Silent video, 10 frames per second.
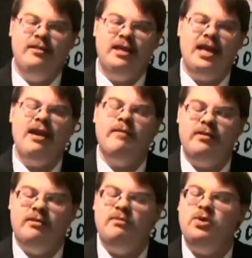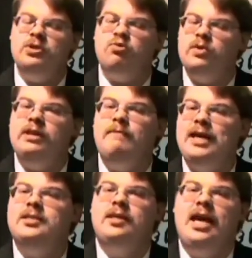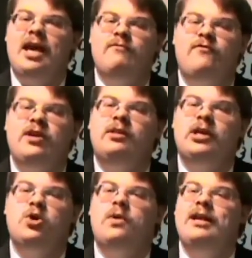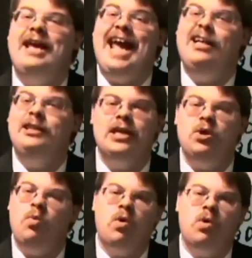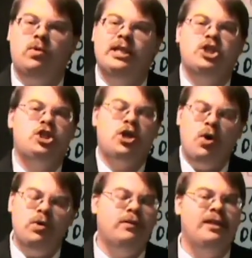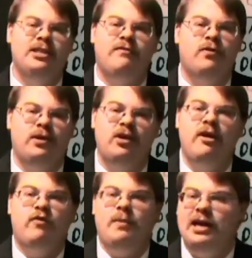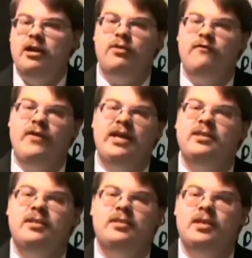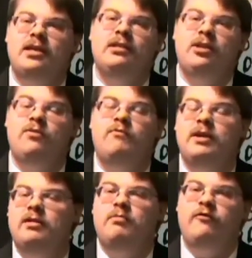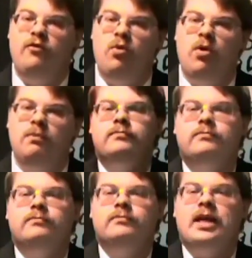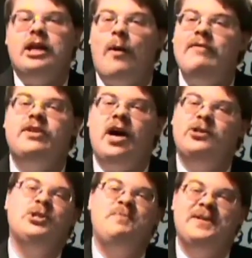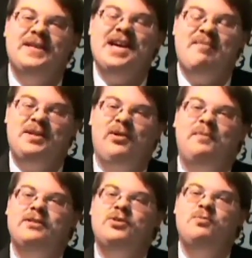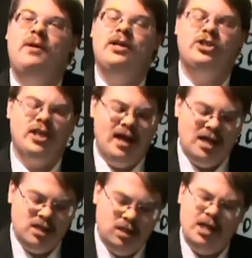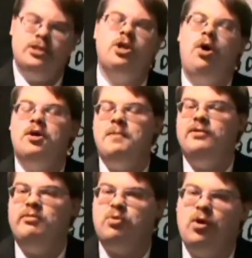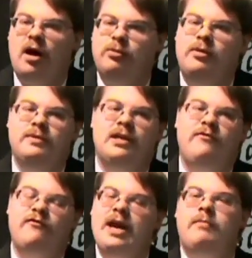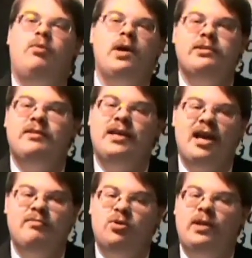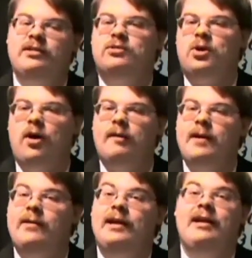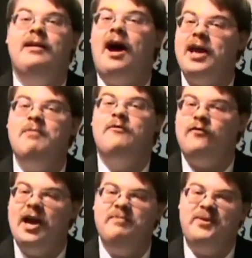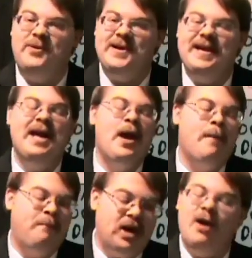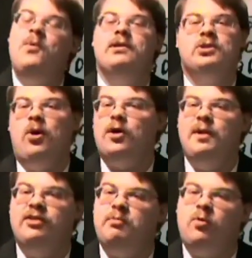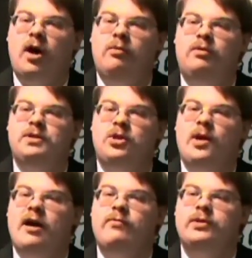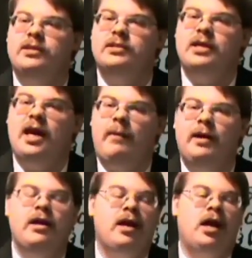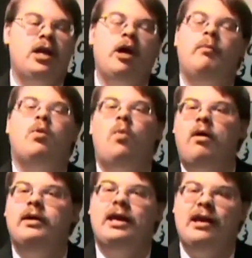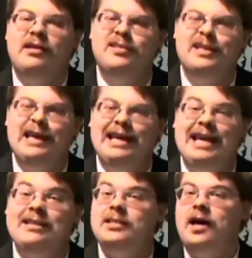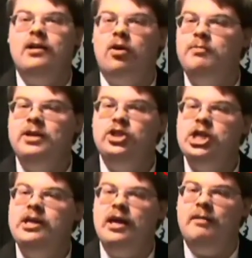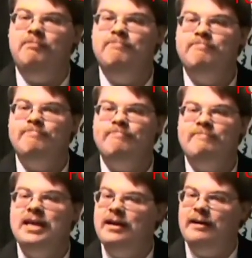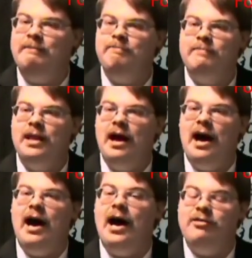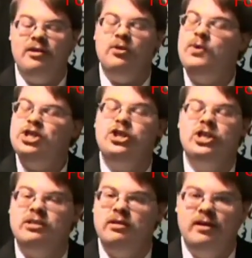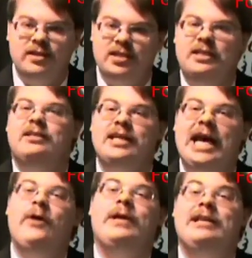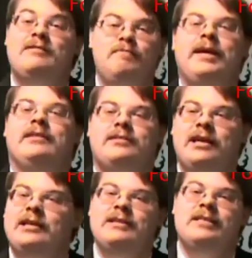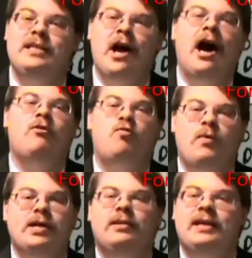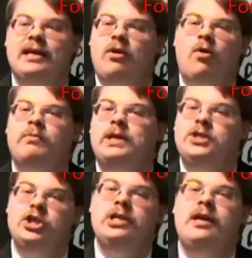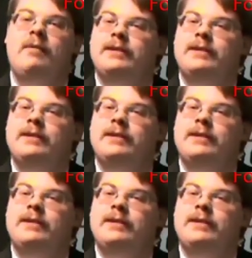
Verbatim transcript: The game, the music really makes the game feel like you're in an alien world that's totally different from any other fantasy setting that you've been in before. Now, I've gushed about the game a little bit too much. Let's talk about the problems, and fanboys of the game don't like to talk about it, and I am a fanboy, but I want to talk about the problems that you have with this game. Number one is, it's not an RPG game. Yeah, I think that we should just sit down and admit that it is not really an RPG game.